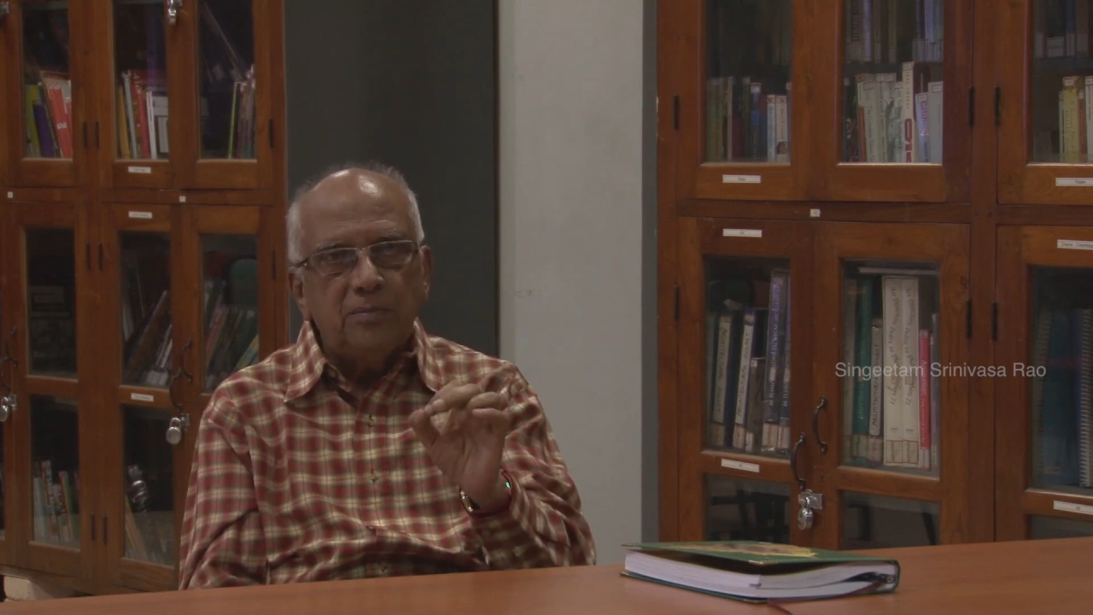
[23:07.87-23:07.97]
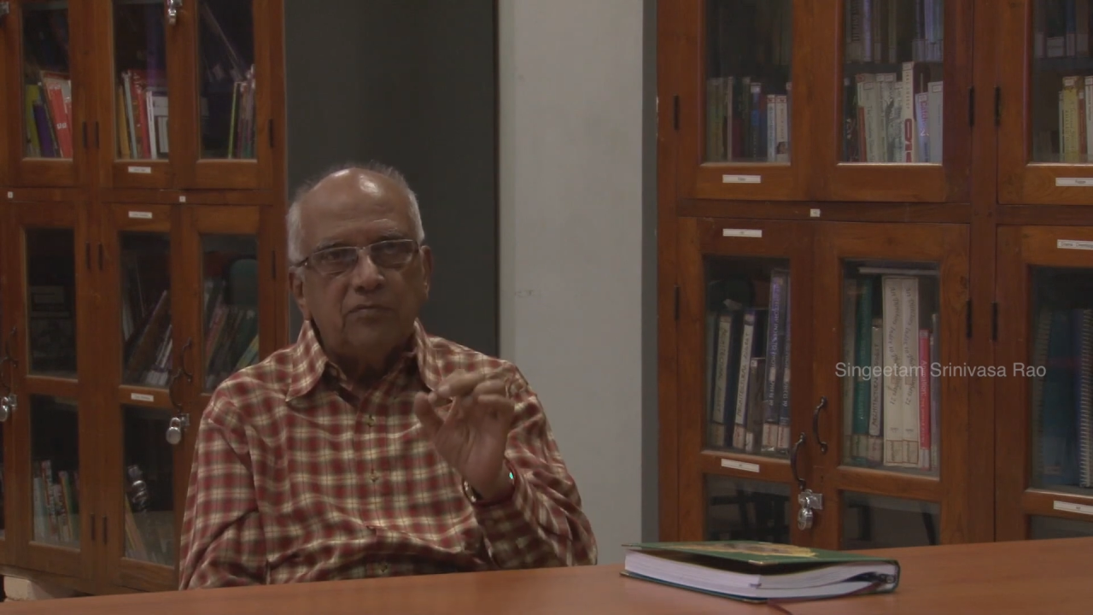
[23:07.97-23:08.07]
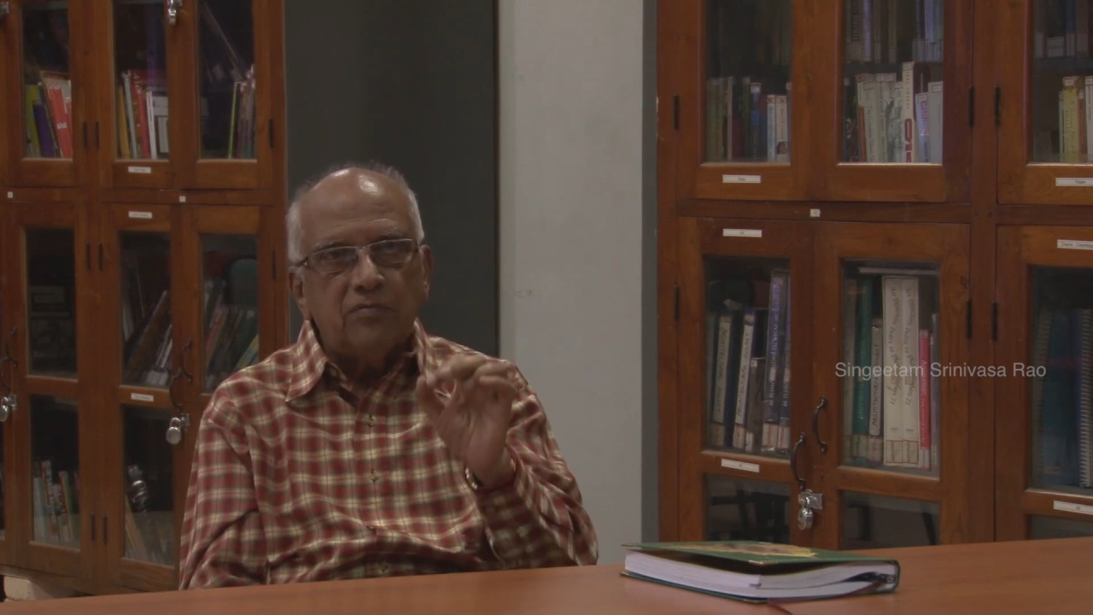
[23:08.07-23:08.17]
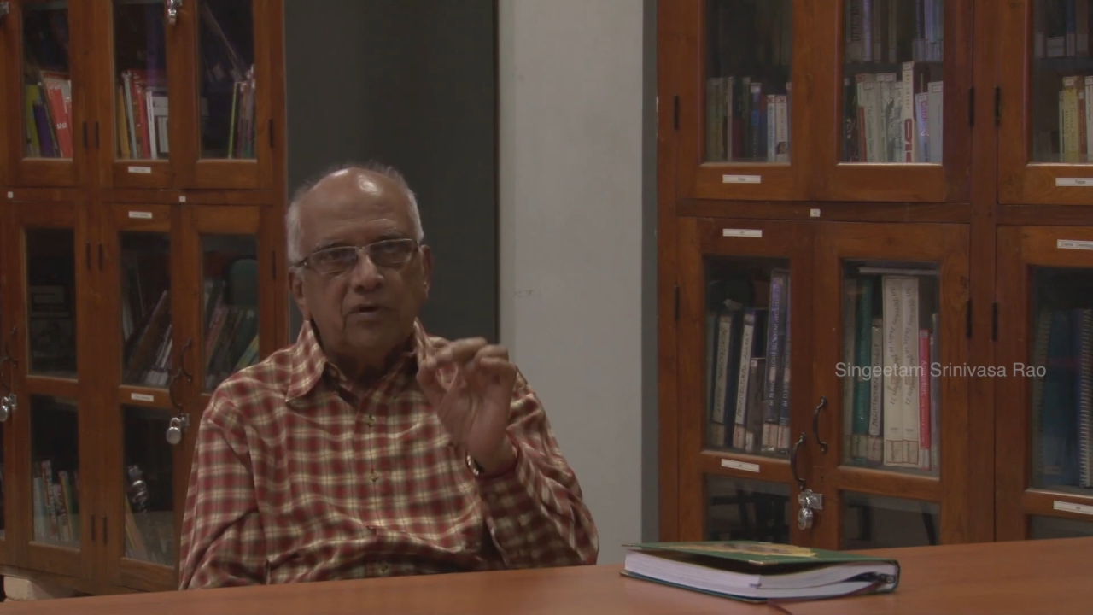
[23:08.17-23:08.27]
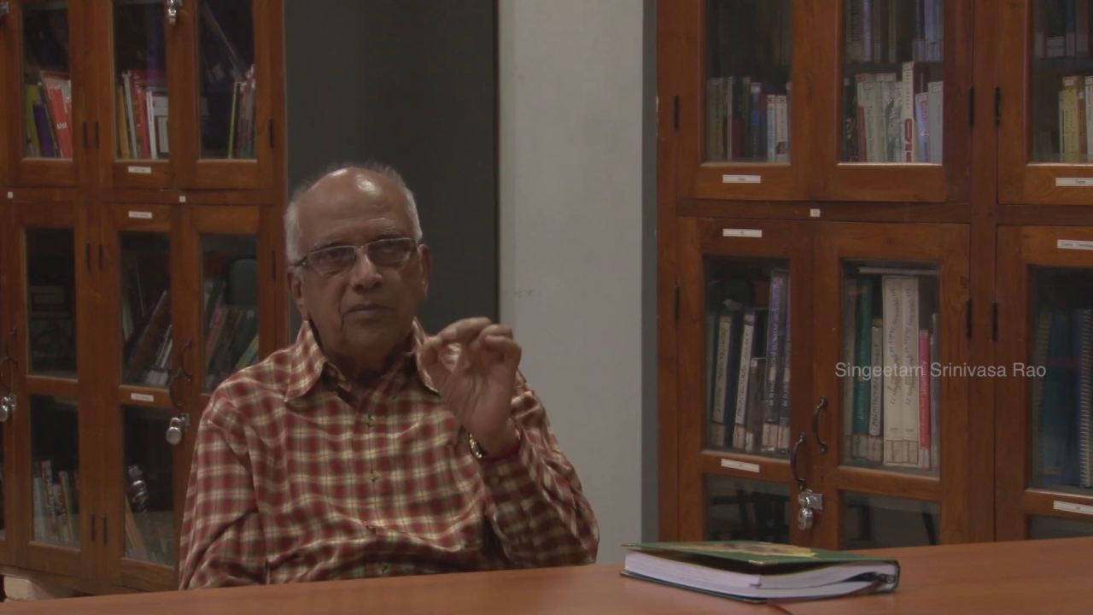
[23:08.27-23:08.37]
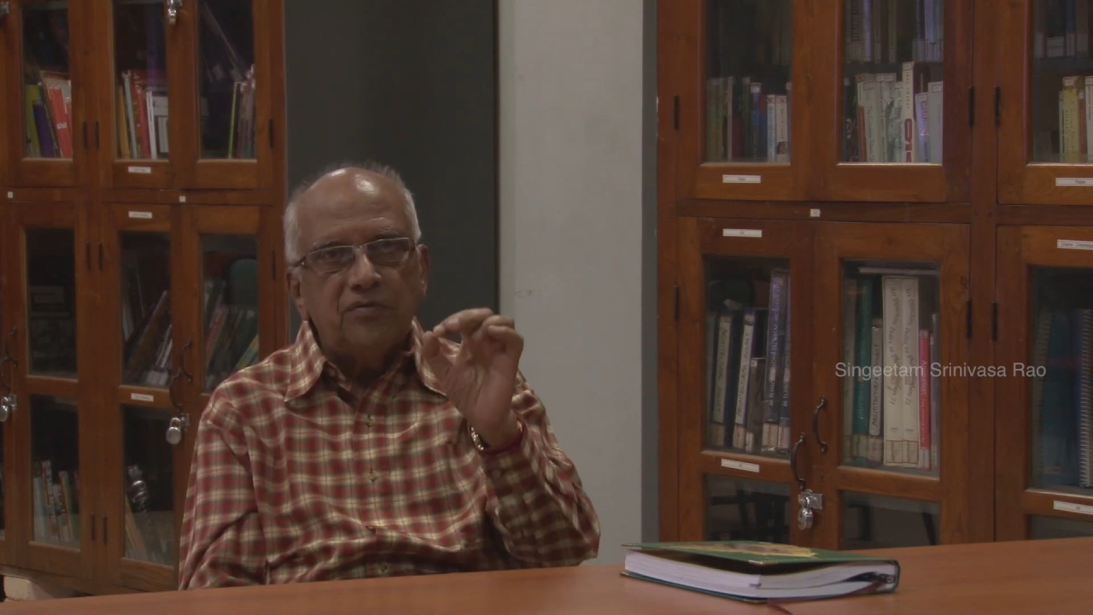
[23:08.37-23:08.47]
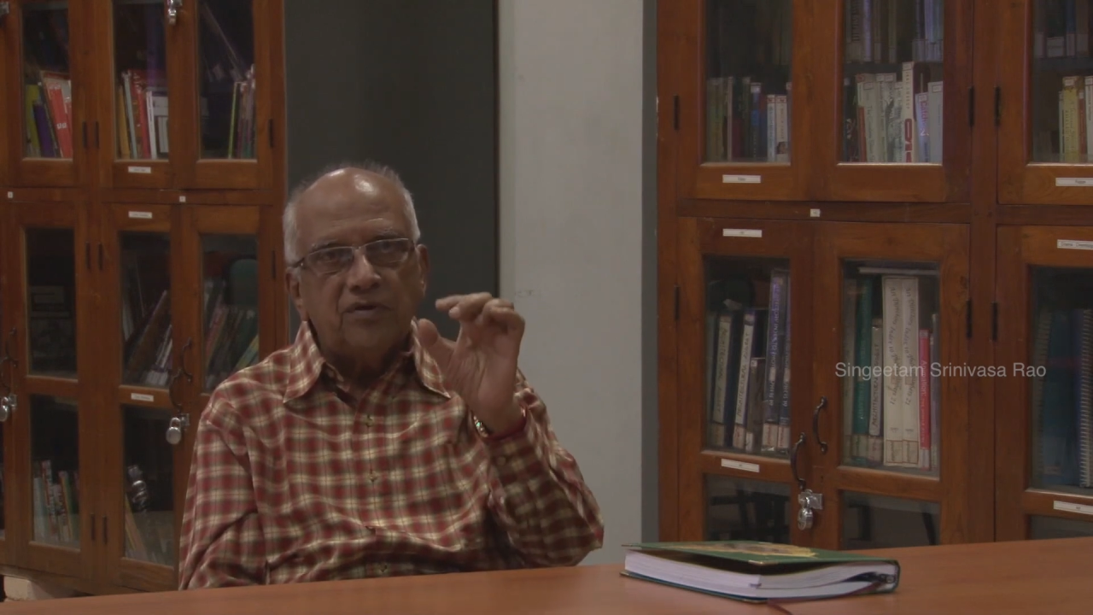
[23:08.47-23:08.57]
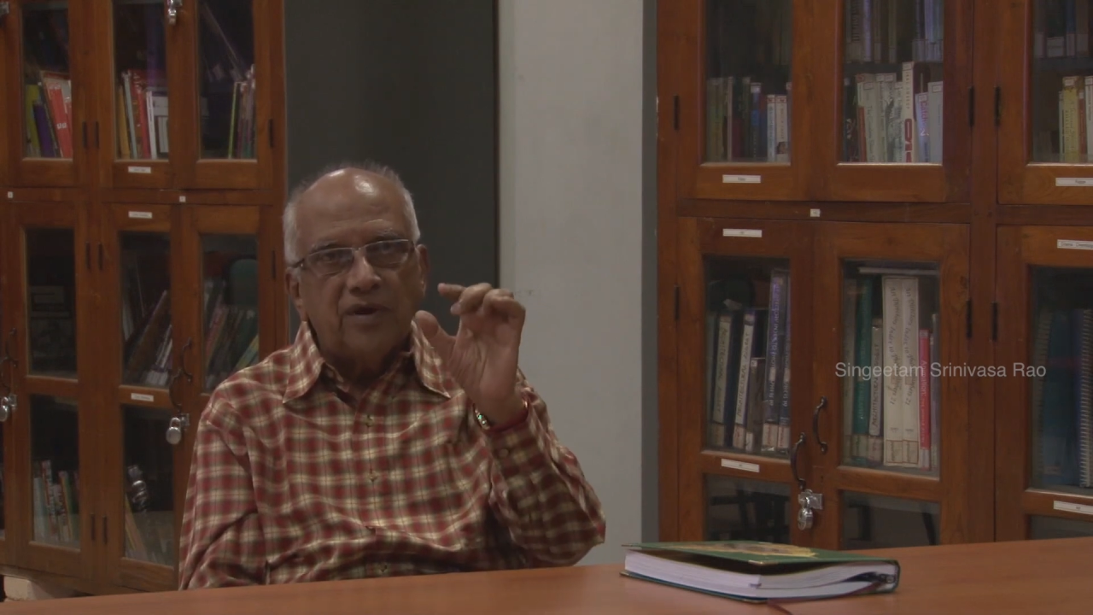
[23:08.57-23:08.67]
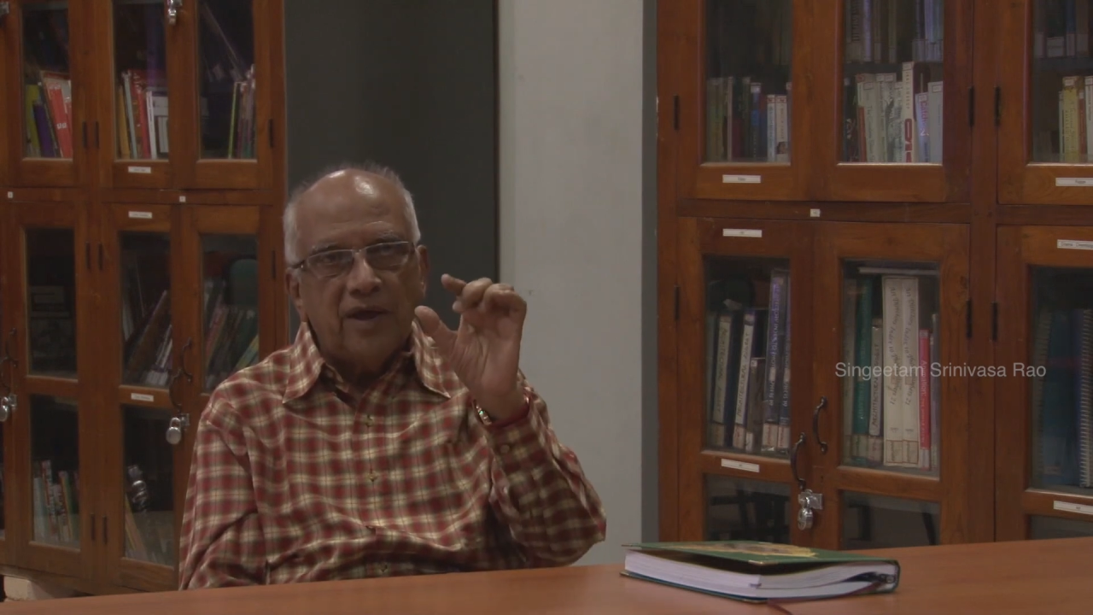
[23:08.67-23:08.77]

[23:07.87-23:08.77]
between Mr.